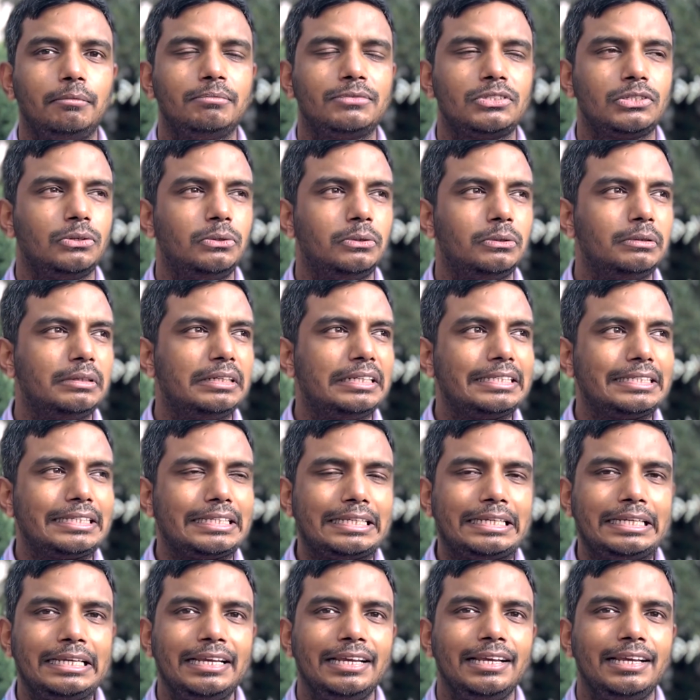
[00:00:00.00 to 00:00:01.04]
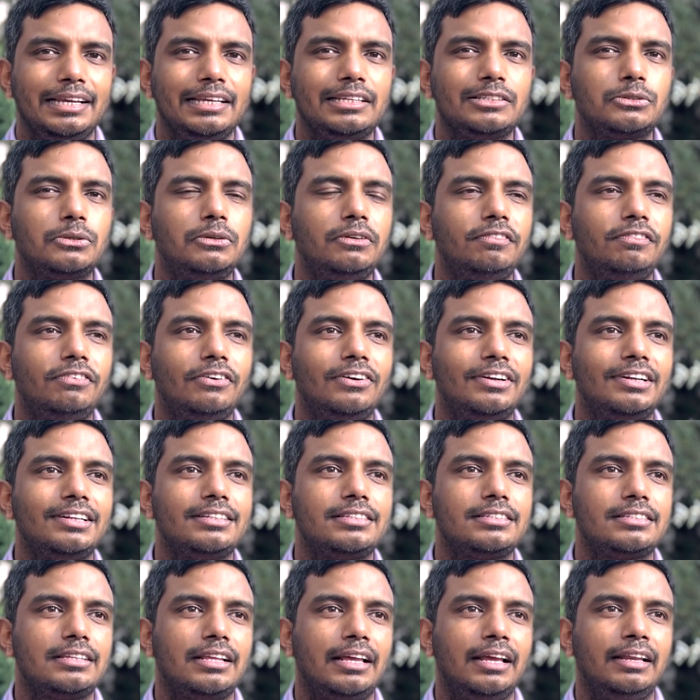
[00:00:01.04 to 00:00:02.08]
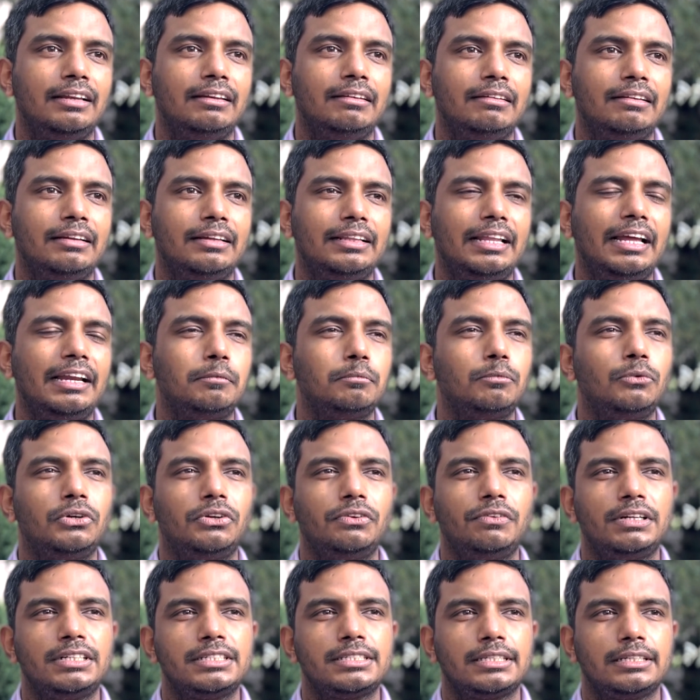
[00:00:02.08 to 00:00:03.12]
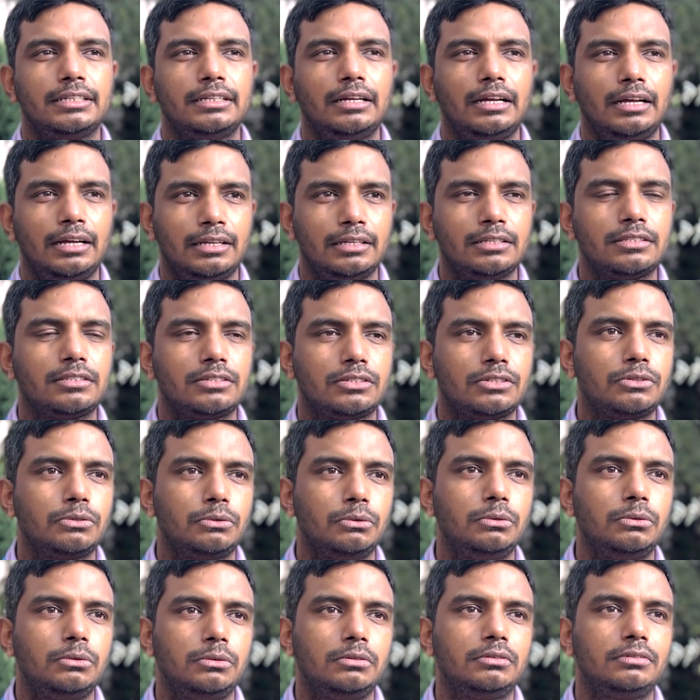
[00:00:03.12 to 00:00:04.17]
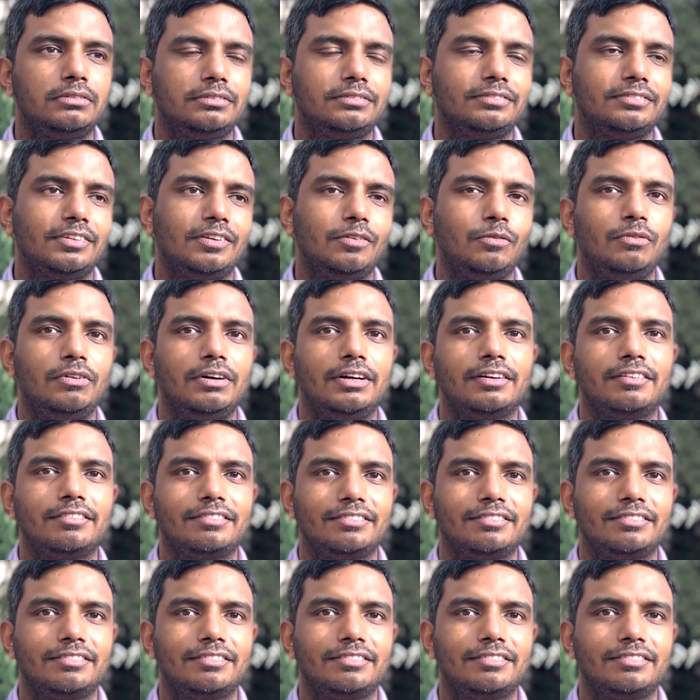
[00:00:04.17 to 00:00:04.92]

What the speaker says: So it's good for us, and that motivates us to work.